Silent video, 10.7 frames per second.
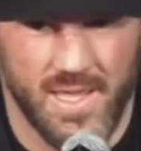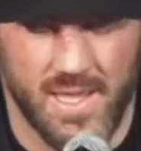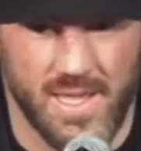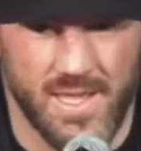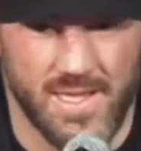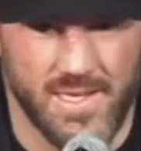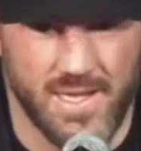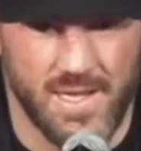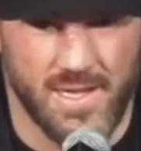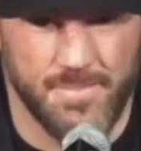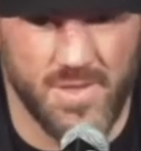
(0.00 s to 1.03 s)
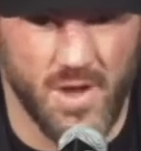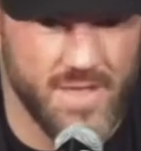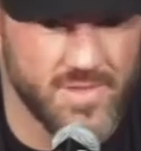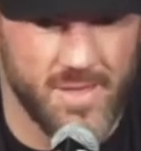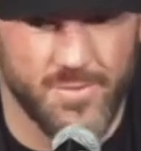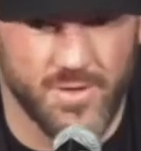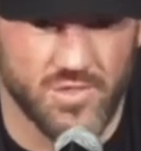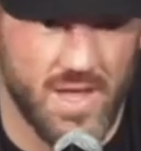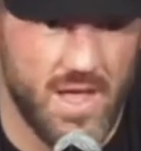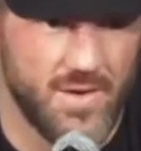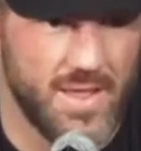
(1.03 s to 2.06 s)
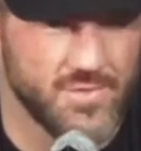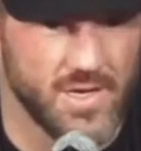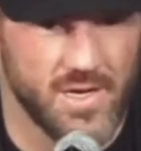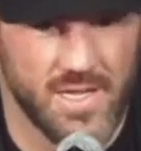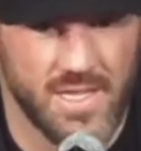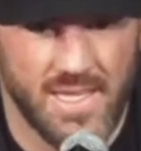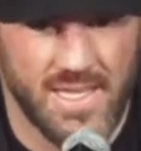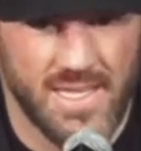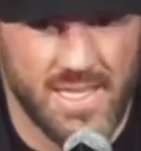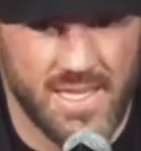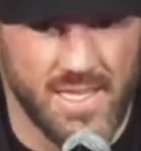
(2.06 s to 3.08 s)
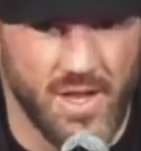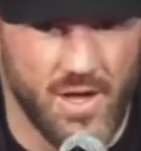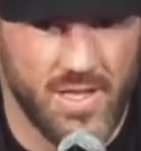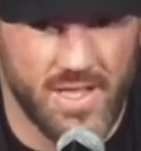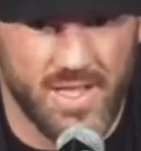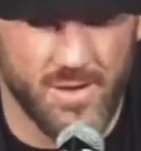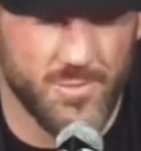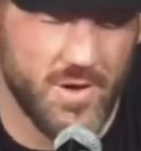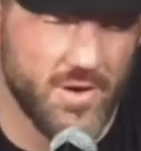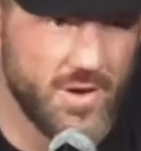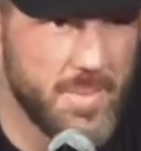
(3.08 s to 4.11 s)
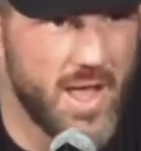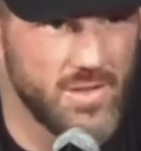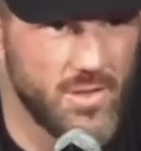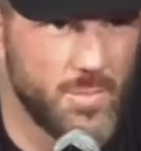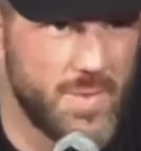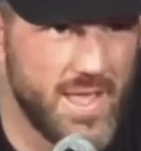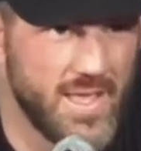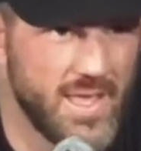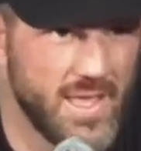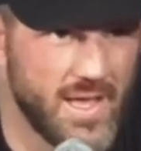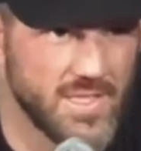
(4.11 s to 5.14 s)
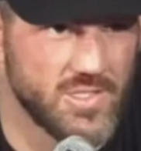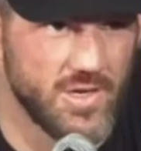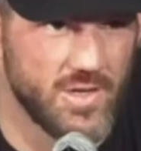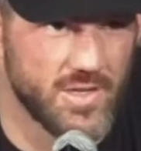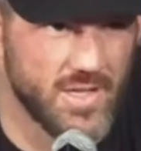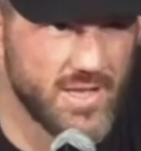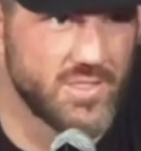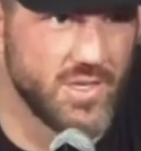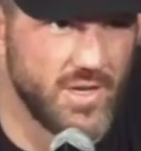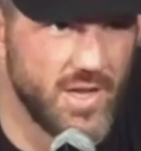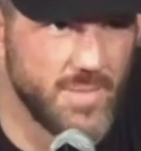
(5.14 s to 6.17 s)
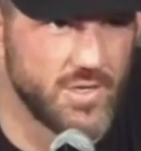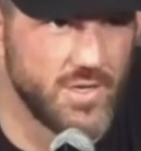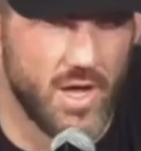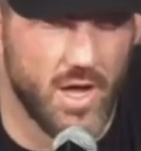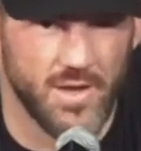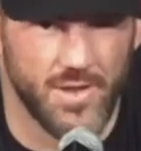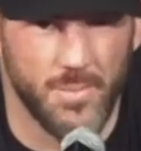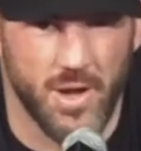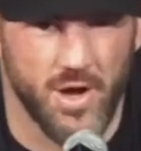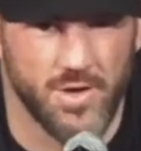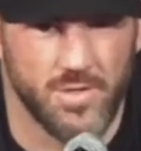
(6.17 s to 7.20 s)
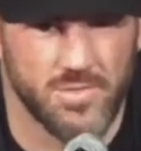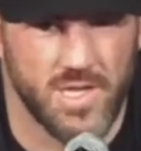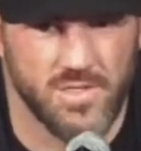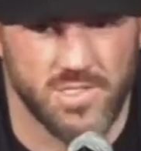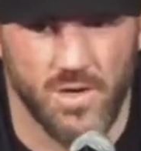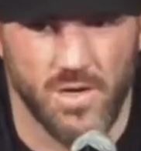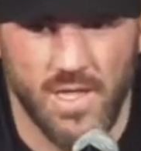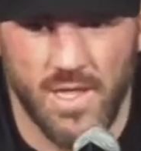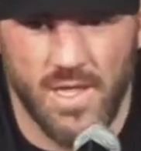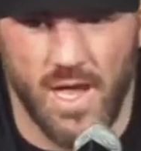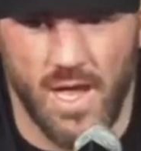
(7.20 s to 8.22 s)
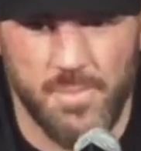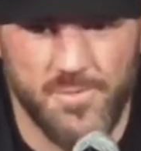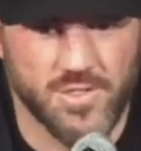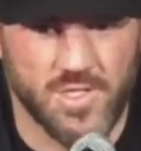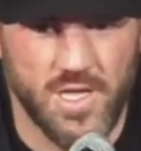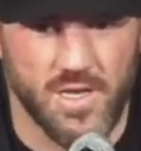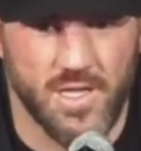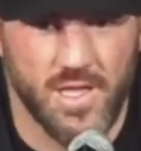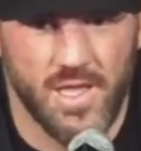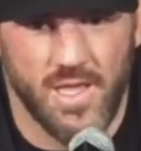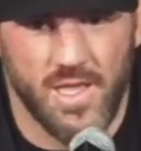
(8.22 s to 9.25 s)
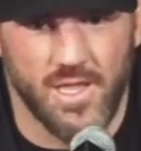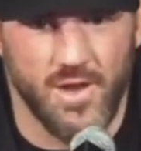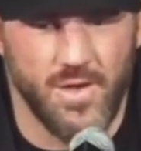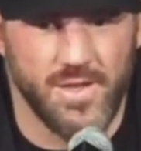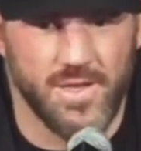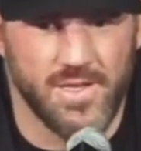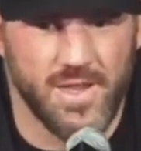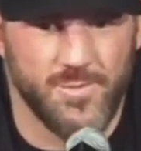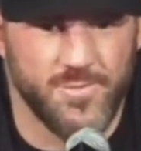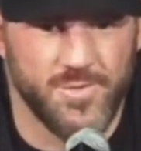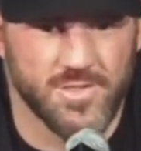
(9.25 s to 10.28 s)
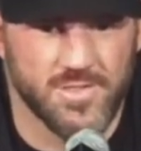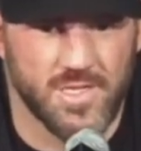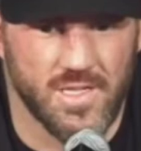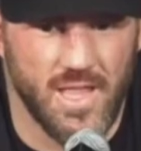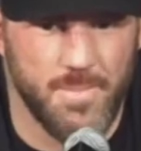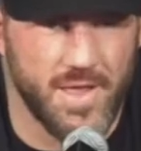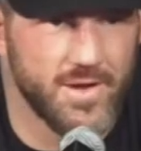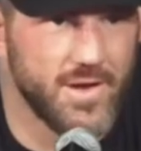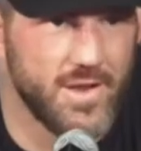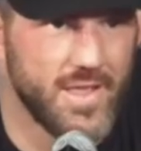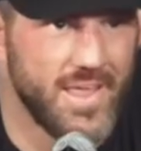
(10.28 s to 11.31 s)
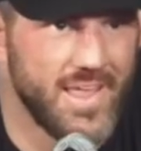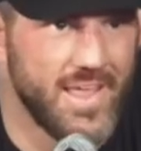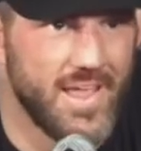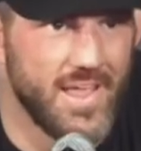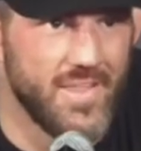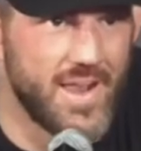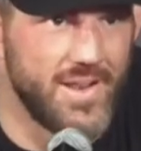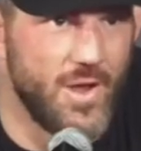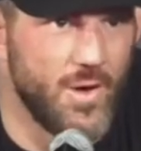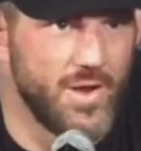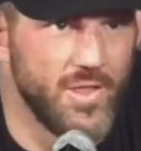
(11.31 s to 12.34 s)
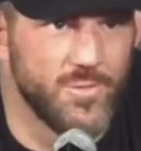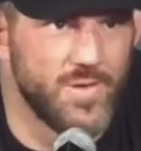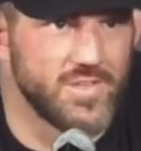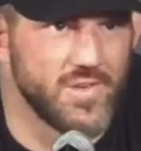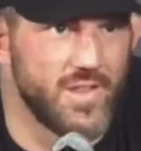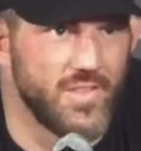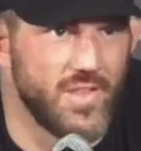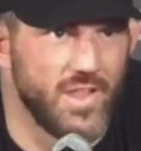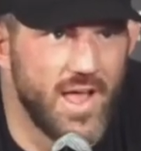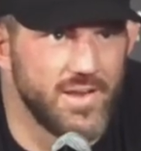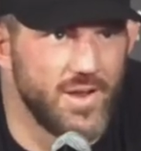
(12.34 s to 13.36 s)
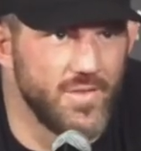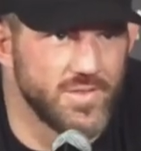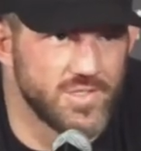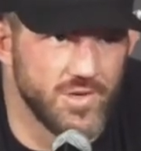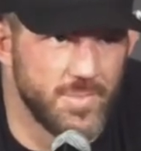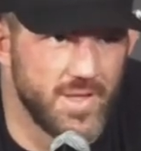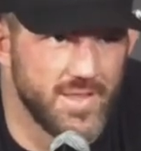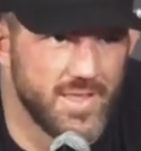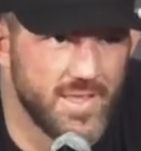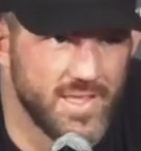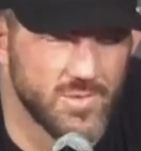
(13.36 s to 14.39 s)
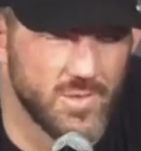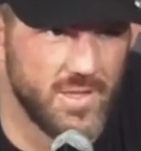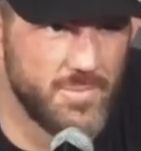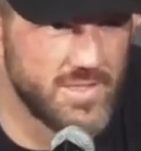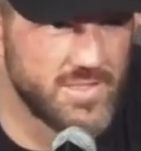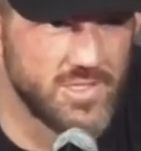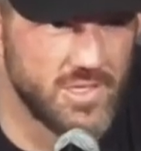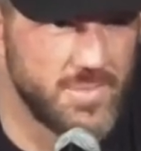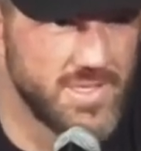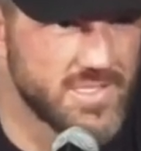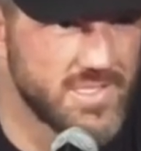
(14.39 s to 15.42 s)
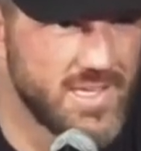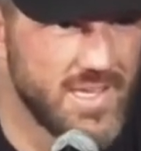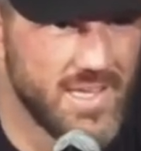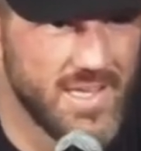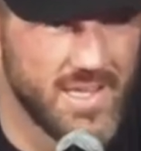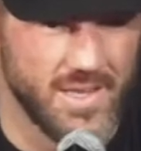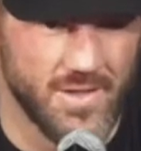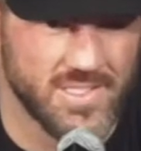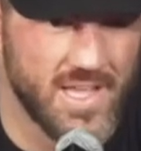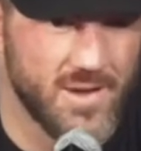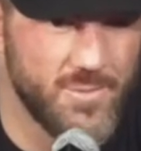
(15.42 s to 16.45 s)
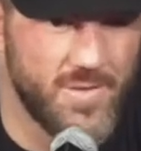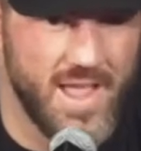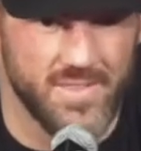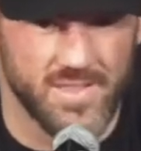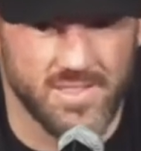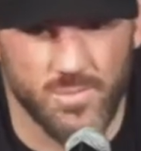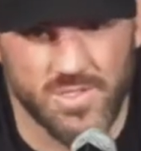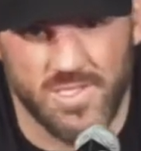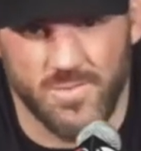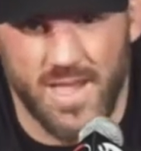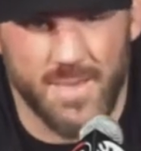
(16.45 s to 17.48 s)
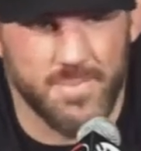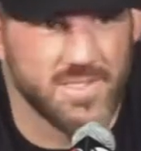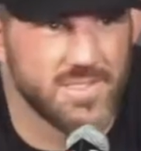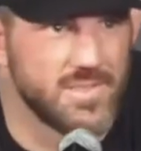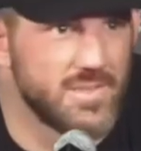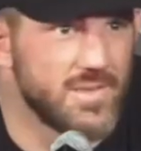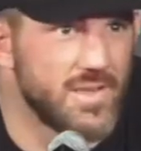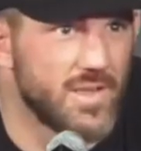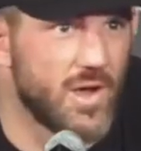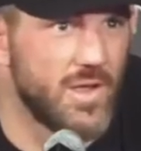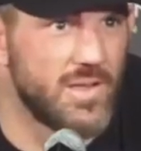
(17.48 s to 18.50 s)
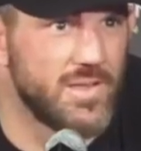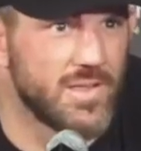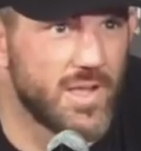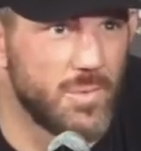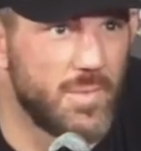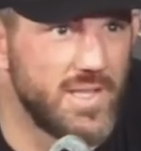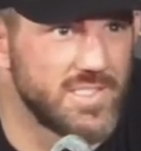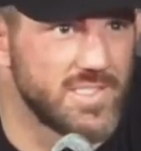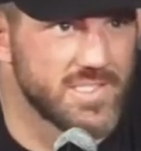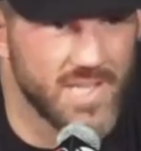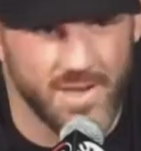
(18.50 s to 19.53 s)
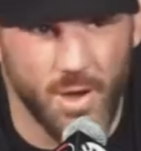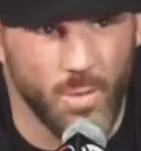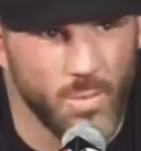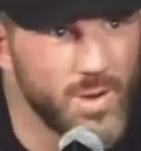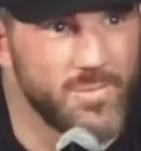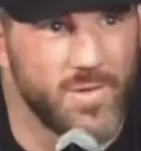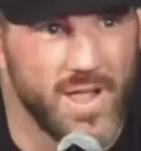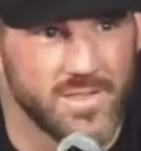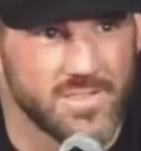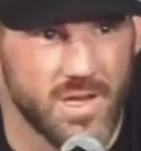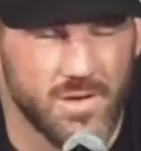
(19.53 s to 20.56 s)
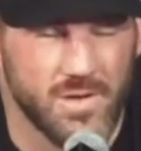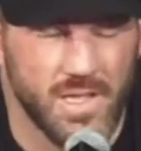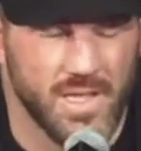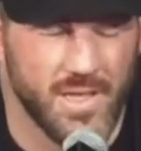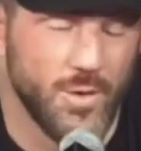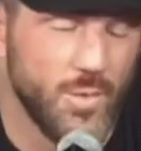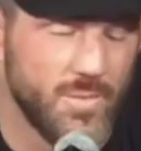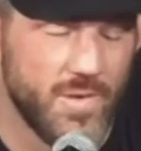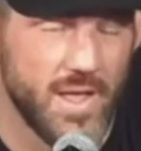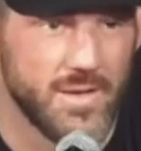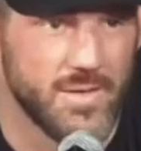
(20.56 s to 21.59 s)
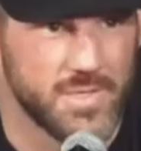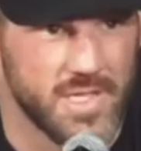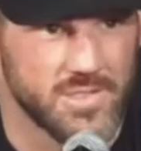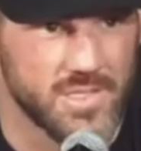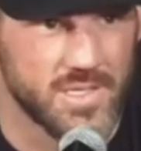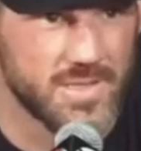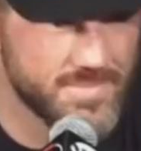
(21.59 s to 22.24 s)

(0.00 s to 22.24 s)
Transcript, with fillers: and um, you know after that first round, after you know I kind of was figuring them out a little bit, I started to kind of turn it up, turn it on. I knew my cardio was there, so um, it feels good. You know, and, and definitely feels a lot better that I know another fight's right on the line, you know, in this tournament. That's what I love about these tournaments. You know, it's not a fight and we'll see what happens and, and call you a couple months. It's I know when I'm fighting, so and who I'm fighting potentially.